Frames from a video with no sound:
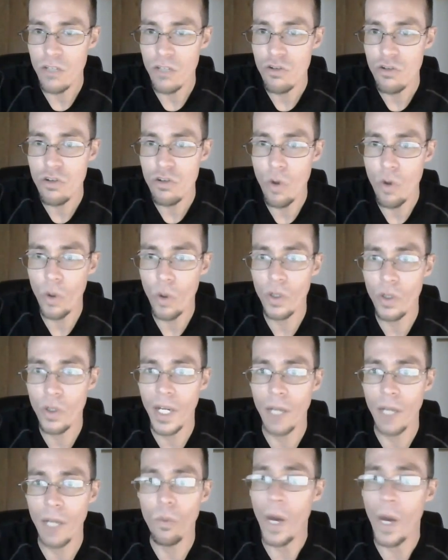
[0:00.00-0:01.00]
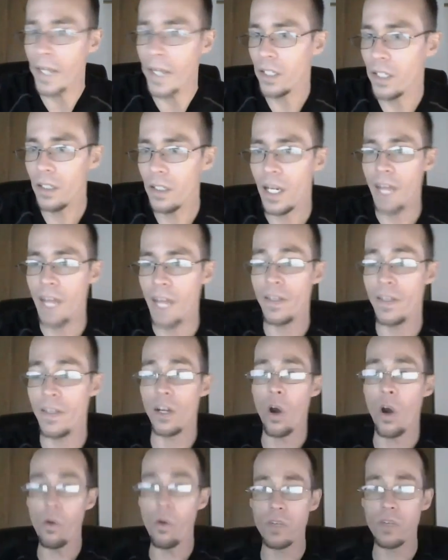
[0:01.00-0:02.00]
shorter and wider, and then
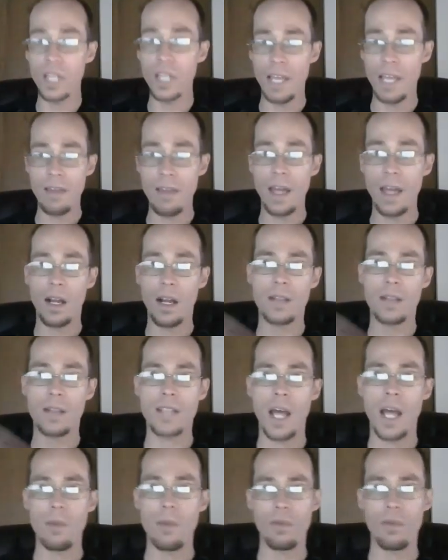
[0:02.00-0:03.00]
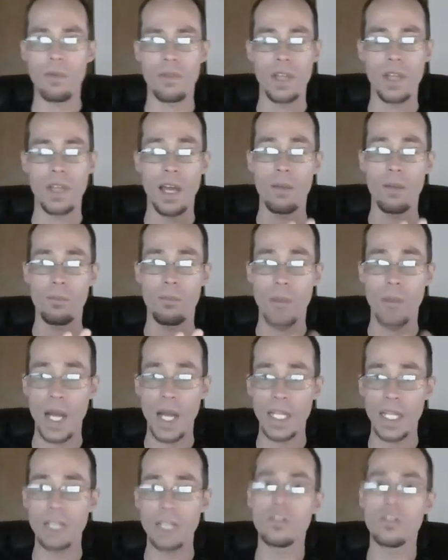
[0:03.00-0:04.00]
overlay that on top of the
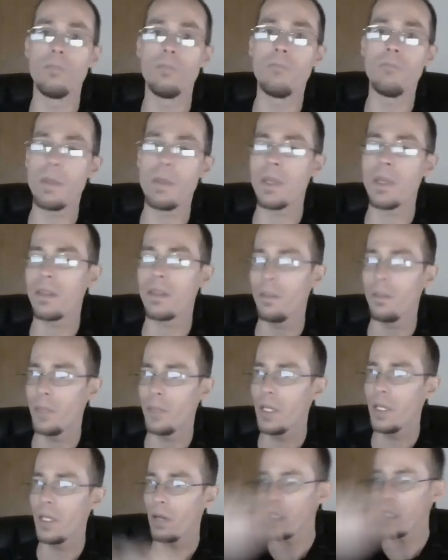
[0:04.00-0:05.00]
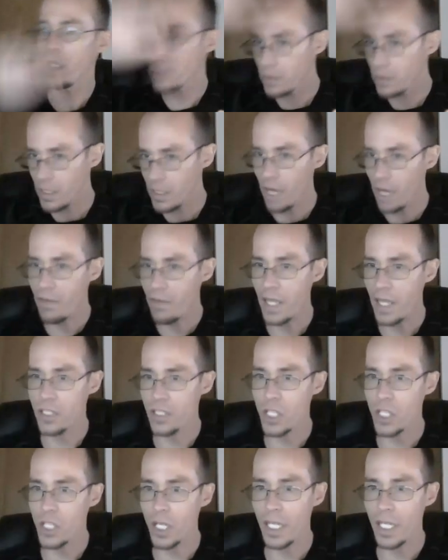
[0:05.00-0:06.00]
body to mimic the appearance of that
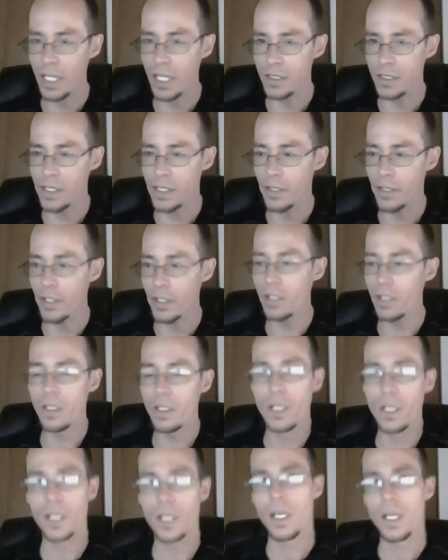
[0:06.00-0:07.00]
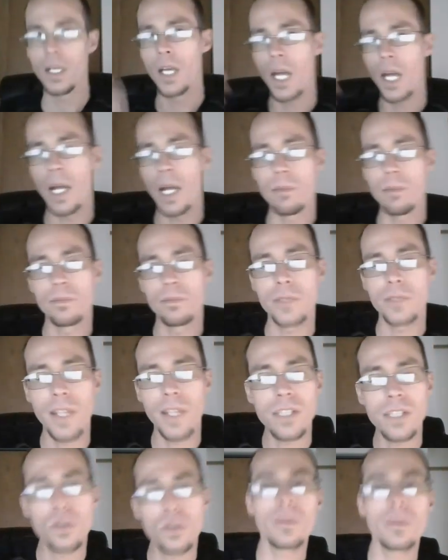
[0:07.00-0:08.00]
dark exterior. So
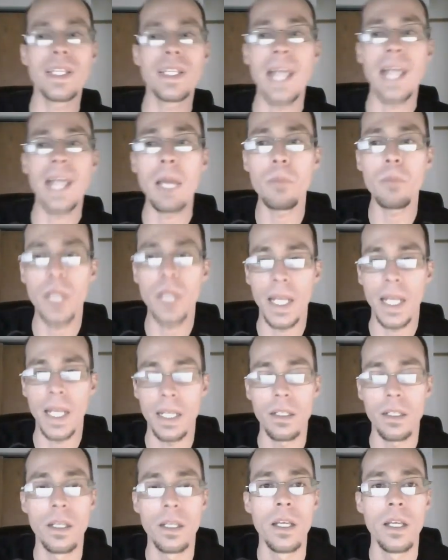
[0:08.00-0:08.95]
that's sort of a game plan.